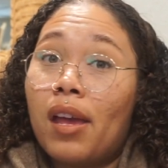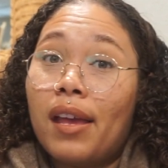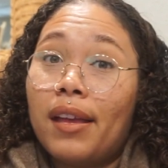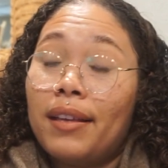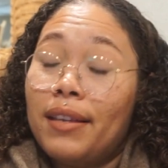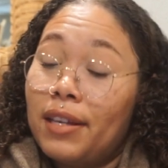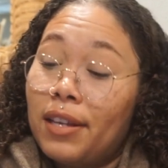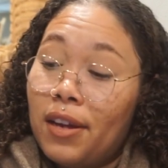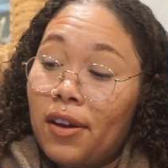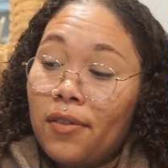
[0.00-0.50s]

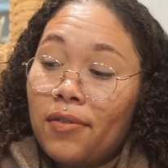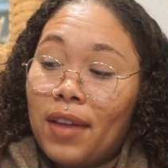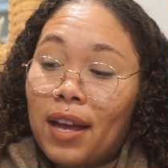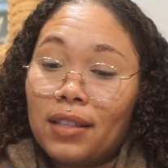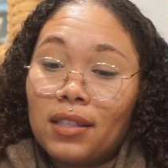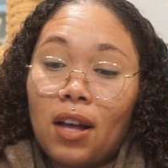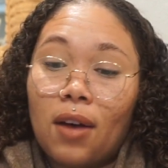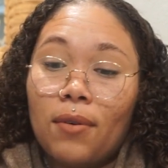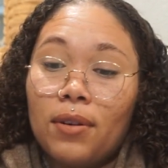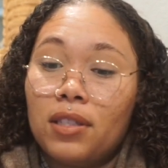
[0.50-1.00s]
you know,
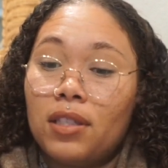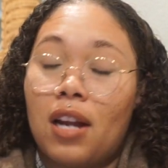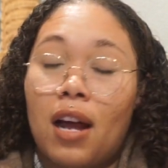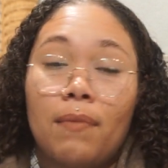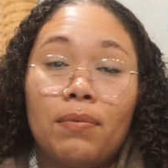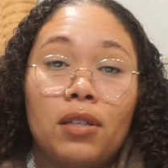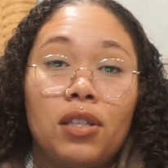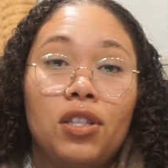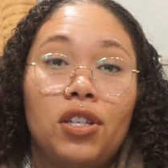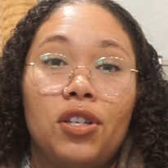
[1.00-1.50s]
that's always an
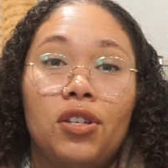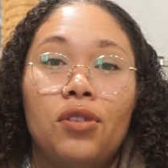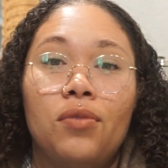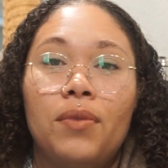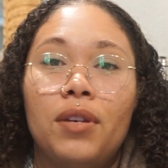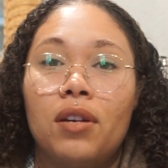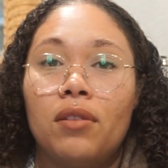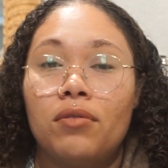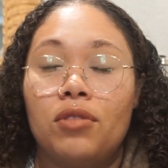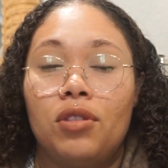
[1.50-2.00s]
option too.
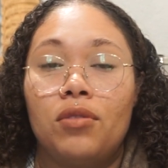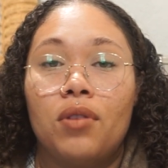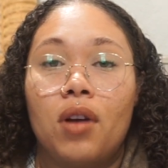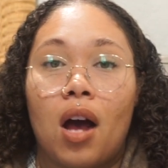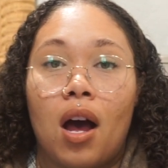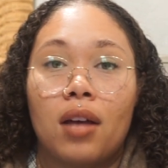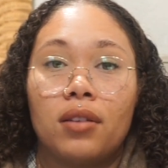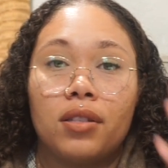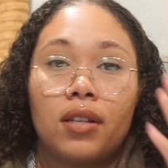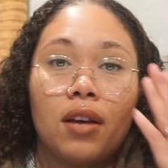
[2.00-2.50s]
We don't do
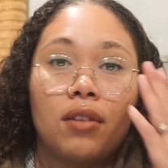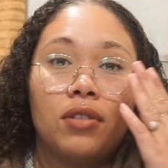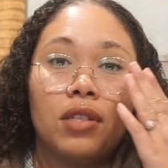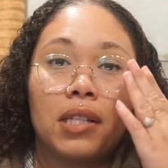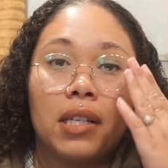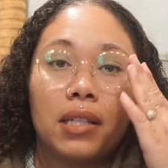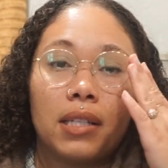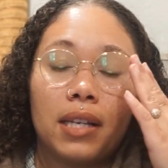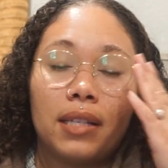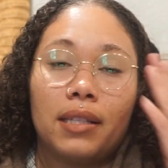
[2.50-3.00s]
Costco just
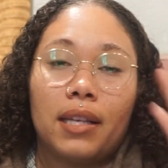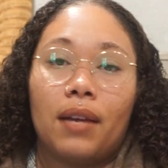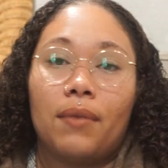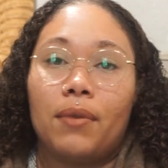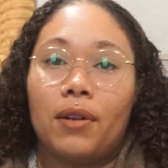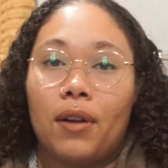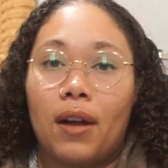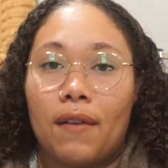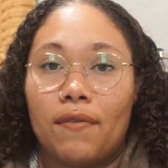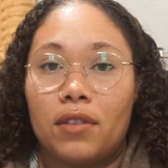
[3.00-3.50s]
because I said we
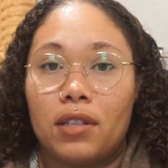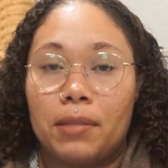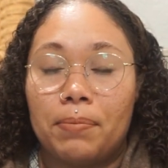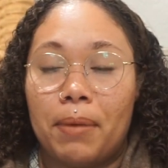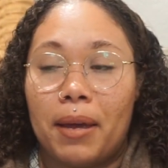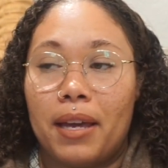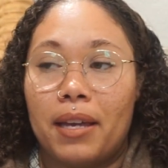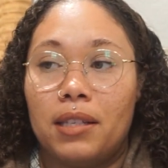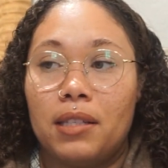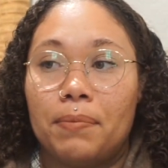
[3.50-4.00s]
don't have the
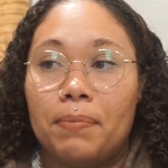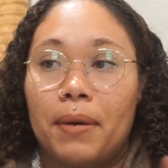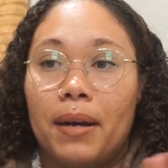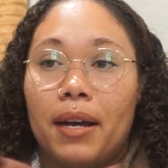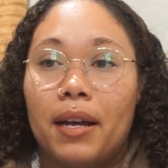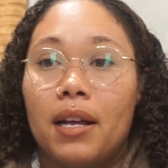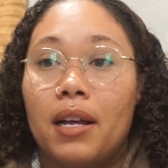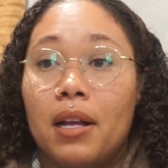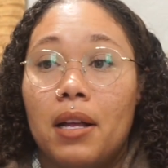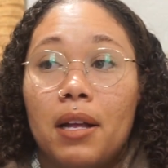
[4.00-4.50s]
space,
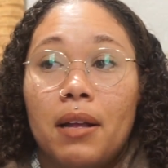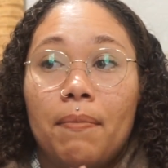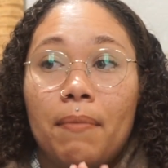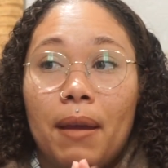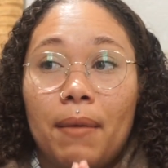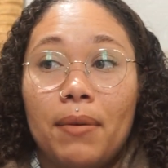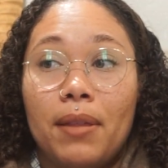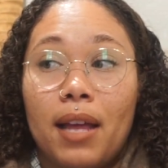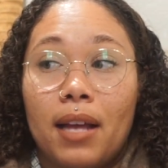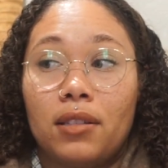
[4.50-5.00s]
but
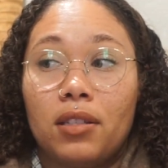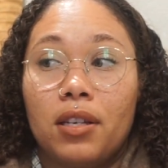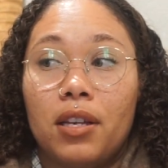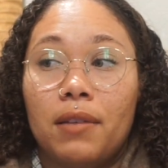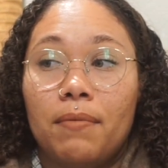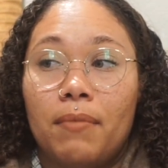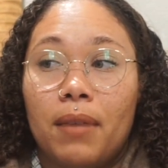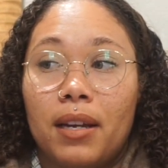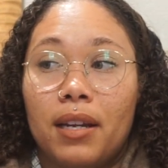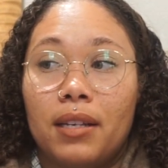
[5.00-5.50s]
maybe that's a
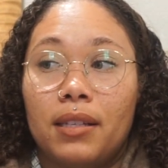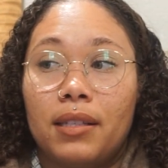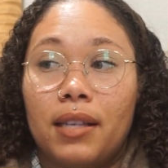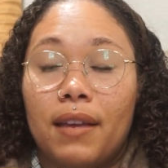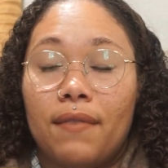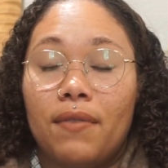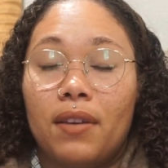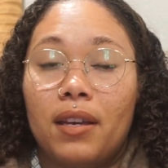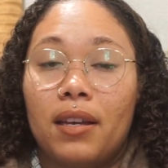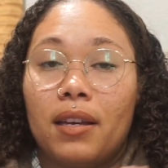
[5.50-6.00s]
good money
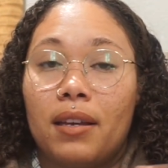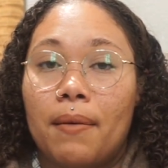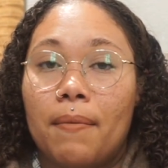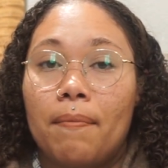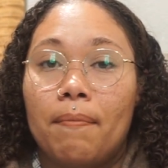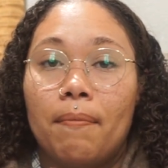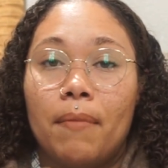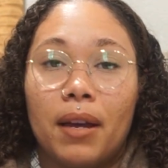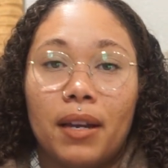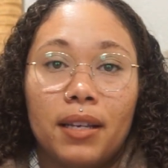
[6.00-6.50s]

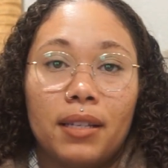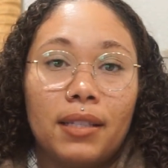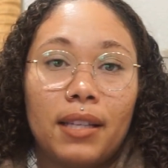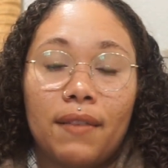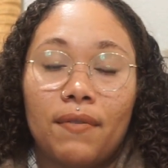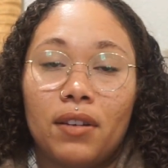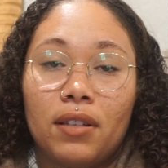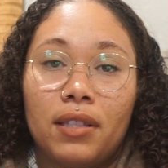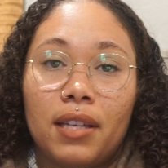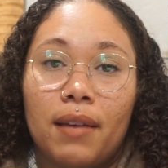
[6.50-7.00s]

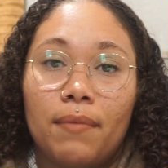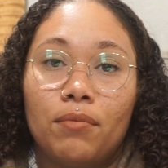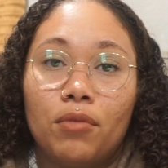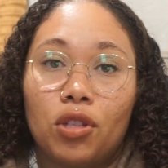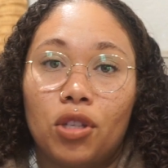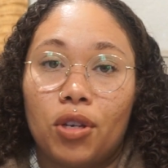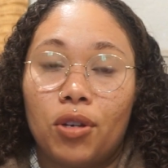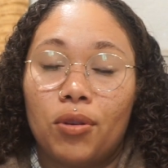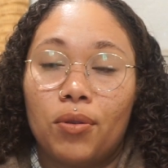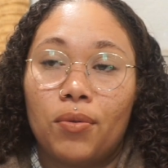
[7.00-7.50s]
saving tip
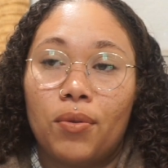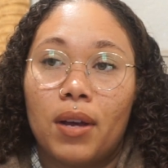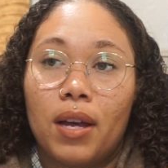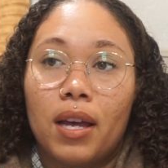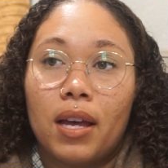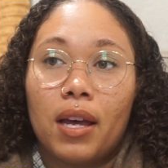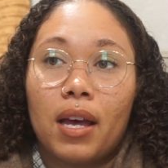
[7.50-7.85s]
too.